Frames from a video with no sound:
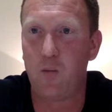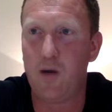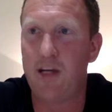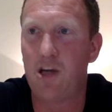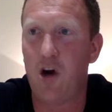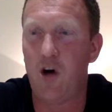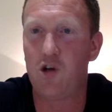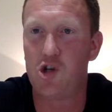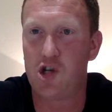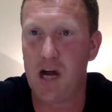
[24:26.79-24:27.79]
we
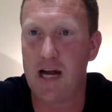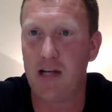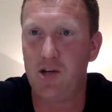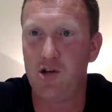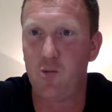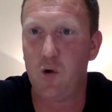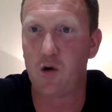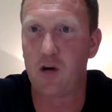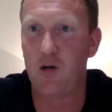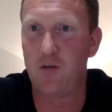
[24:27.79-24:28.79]
can't change
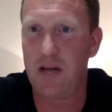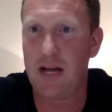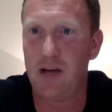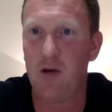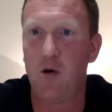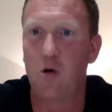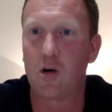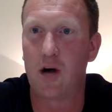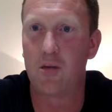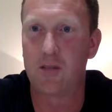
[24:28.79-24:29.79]
what goes in or
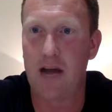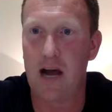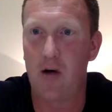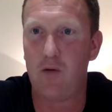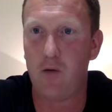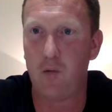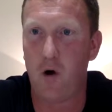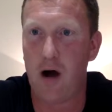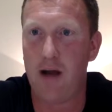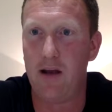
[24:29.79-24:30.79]
comes out of the
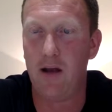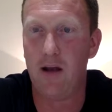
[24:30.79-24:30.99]
wine.